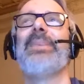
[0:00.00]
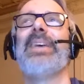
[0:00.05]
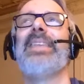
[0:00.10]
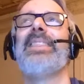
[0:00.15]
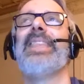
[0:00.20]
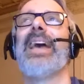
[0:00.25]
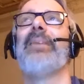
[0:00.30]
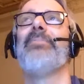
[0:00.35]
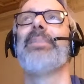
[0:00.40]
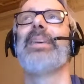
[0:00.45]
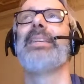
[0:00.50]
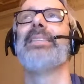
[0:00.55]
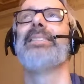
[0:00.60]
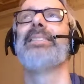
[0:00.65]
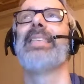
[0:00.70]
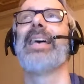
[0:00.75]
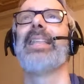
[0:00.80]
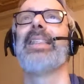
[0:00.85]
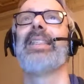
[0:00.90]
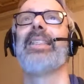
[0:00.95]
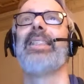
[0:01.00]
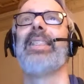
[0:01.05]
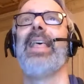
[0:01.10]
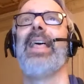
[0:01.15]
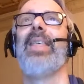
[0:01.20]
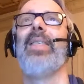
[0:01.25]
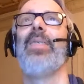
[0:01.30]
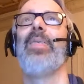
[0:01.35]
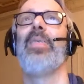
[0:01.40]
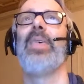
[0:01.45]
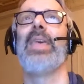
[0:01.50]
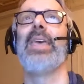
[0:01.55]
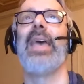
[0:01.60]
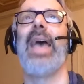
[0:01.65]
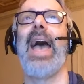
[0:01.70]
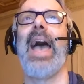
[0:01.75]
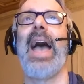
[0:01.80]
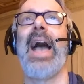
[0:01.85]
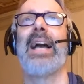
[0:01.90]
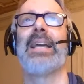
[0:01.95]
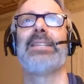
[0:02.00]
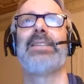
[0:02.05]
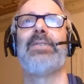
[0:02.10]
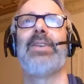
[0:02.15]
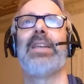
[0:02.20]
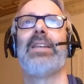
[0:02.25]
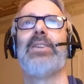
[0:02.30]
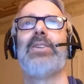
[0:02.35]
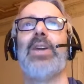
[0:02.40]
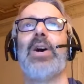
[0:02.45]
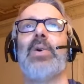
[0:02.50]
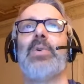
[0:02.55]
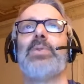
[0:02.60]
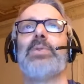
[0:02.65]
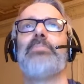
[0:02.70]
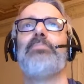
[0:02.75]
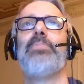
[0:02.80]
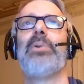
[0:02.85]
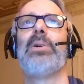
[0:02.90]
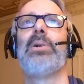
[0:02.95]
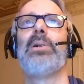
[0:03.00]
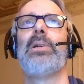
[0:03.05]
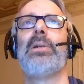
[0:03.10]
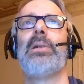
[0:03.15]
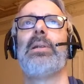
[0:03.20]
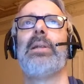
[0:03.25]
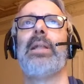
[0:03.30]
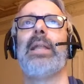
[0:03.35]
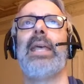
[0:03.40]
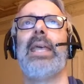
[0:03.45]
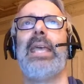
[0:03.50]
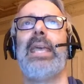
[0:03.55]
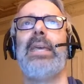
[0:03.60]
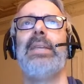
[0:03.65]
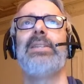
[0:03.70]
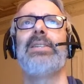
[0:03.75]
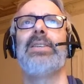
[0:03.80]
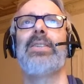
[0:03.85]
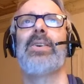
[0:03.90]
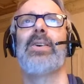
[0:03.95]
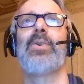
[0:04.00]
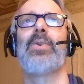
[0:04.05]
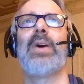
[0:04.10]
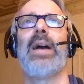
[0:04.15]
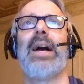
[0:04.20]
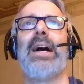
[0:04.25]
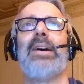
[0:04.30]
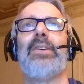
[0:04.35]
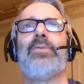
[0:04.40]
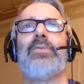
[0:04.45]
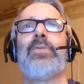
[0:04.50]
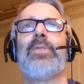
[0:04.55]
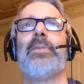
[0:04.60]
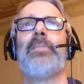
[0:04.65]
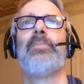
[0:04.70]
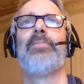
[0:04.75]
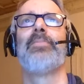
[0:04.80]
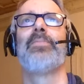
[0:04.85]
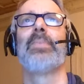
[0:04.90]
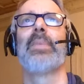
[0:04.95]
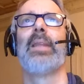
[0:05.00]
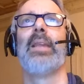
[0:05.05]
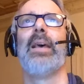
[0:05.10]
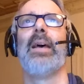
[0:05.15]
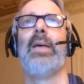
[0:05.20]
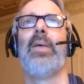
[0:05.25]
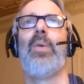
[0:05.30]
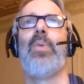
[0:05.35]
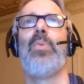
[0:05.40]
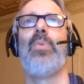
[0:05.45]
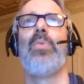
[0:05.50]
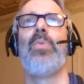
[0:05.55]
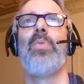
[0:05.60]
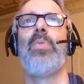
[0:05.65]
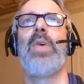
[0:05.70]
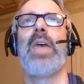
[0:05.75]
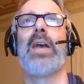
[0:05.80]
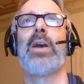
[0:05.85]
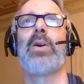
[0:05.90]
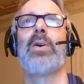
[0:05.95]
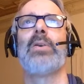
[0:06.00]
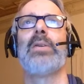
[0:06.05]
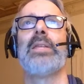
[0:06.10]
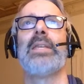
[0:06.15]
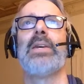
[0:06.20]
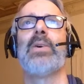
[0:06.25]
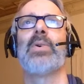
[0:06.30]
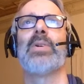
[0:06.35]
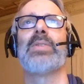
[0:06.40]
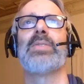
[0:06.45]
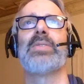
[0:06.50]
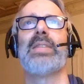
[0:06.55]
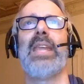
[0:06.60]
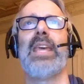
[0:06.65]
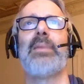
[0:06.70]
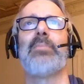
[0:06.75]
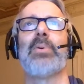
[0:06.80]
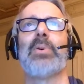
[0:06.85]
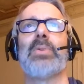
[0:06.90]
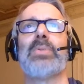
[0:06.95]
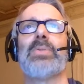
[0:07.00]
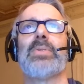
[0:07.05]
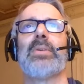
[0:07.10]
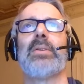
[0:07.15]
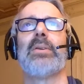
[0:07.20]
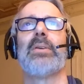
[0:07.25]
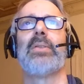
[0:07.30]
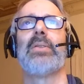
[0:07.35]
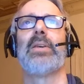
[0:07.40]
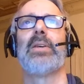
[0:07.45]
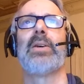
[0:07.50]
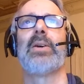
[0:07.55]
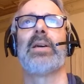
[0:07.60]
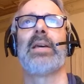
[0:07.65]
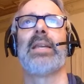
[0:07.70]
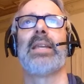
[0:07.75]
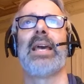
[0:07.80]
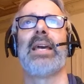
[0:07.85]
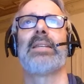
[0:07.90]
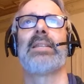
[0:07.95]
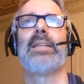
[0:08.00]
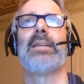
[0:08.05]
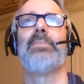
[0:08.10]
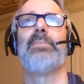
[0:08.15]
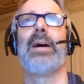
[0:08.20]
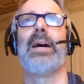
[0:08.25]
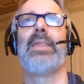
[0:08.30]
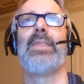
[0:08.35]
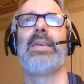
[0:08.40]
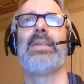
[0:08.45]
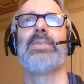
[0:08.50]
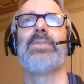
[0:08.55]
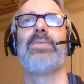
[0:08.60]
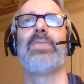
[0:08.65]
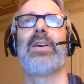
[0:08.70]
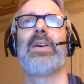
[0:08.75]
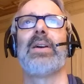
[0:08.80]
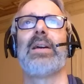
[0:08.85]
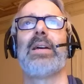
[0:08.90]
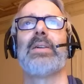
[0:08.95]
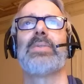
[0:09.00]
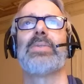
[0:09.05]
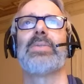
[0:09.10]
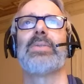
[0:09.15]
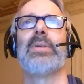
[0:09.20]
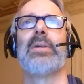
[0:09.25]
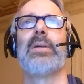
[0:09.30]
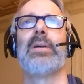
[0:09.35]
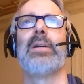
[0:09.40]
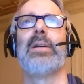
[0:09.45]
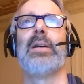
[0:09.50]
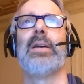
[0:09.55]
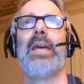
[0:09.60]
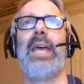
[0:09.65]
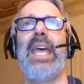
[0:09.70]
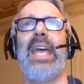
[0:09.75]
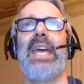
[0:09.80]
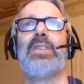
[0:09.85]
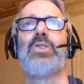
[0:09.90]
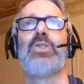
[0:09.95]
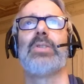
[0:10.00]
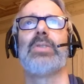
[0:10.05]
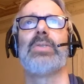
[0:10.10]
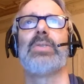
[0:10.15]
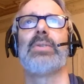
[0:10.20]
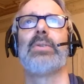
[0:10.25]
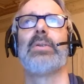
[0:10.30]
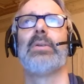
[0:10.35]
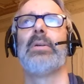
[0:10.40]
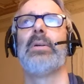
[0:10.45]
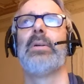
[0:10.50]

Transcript: mean? That means that the activated nodes pull into the graph their nearest neighbors that are connected by these various edges.